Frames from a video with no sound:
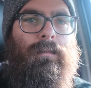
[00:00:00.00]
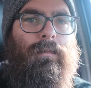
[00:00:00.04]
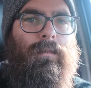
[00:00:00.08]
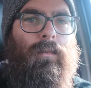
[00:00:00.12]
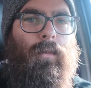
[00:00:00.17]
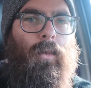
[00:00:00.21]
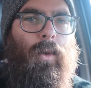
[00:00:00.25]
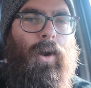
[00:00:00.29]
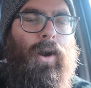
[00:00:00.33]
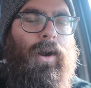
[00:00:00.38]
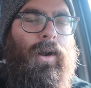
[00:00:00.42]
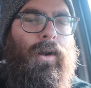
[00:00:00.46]

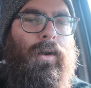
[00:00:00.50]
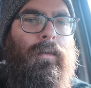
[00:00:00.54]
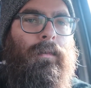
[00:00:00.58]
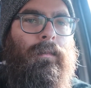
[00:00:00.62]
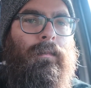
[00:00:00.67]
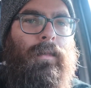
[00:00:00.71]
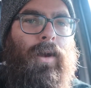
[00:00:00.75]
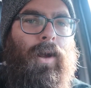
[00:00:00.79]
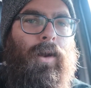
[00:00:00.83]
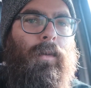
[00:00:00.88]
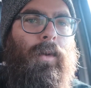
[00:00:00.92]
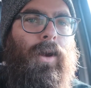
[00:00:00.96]
where
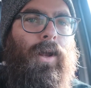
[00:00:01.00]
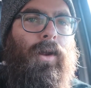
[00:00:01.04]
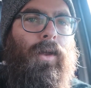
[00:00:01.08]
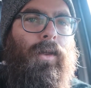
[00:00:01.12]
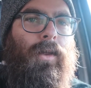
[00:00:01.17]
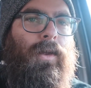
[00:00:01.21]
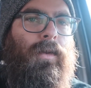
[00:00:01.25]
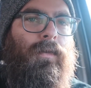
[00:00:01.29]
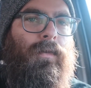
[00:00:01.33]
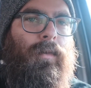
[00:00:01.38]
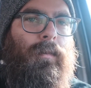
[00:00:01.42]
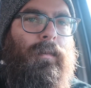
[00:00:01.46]
I read all
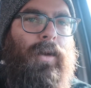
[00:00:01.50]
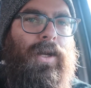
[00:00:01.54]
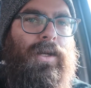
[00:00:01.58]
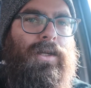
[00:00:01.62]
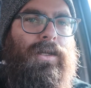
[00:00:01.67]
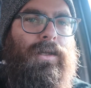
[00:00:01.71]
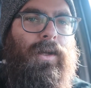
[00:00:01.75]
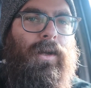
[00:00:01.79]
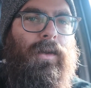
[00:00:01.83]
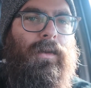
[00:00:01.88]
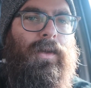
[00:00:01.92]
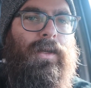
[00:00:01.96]
the
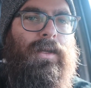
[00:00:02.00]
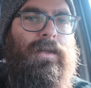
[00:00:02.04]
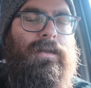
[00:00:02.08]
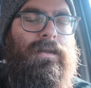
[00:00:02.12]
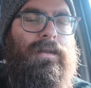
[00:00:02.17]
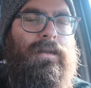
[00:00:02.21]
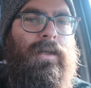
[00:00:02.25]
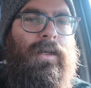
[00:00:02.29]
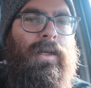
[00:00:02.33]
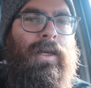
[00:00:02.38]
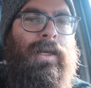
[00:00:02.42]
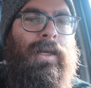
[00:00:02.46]
information on this.